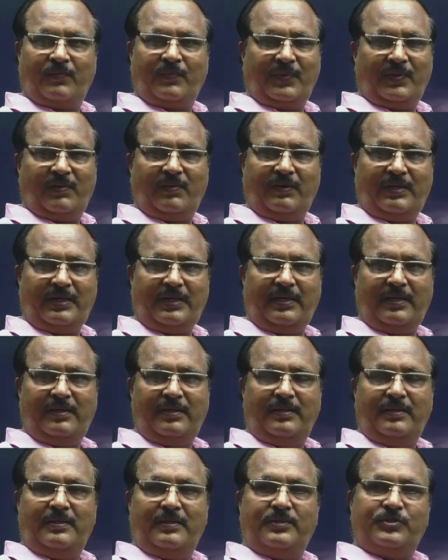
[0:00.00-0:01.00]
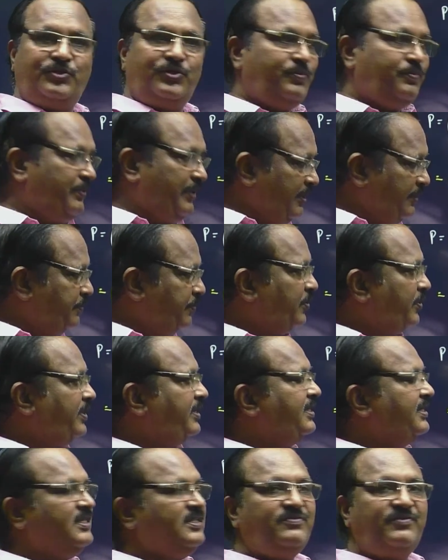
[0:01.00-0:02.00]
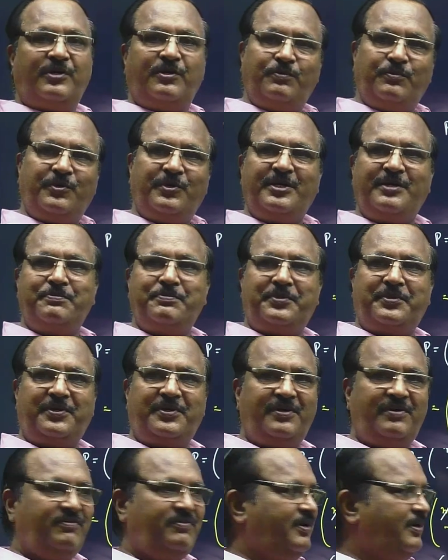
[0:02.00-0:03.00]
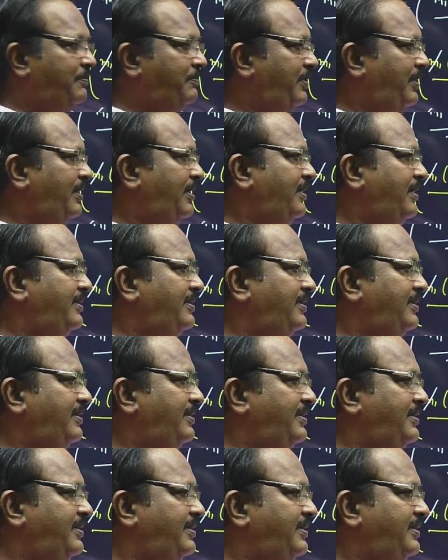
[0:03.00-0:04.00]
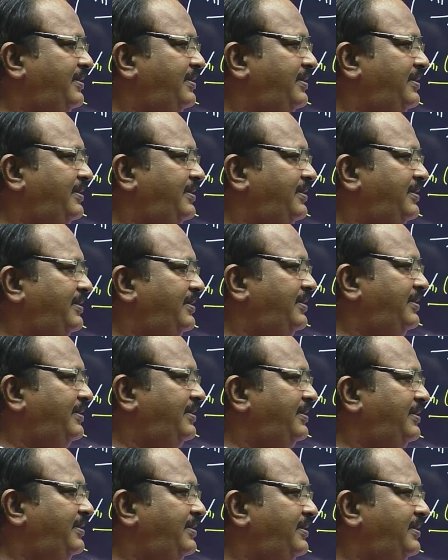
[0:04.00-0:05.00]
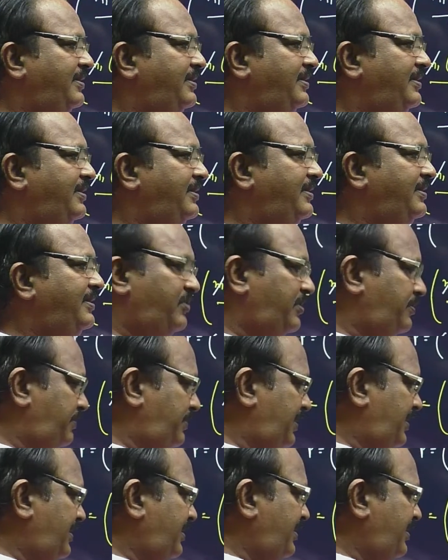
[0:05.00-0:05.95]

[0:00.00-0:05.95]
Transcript: Okay, so midpoint is one more important formula. This is a section formula is important formula.